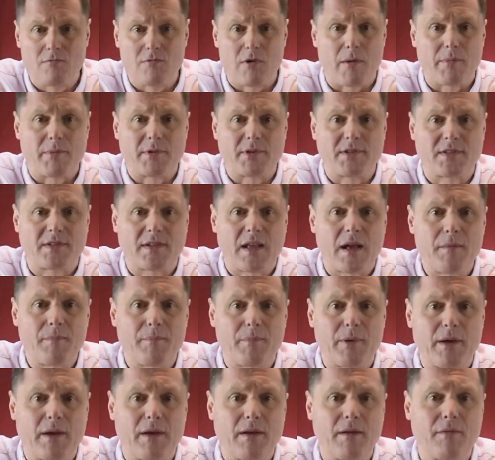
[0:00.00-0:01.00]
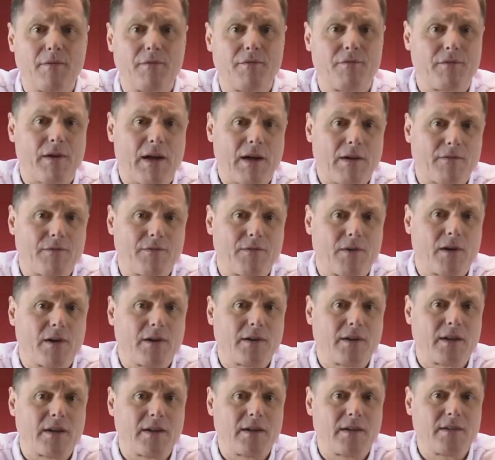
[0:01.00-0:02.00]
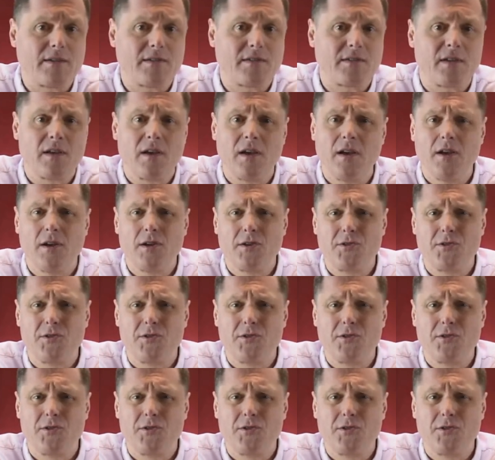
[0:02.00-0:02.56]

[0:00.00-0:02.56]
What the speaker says: Rubber stamping, fact findings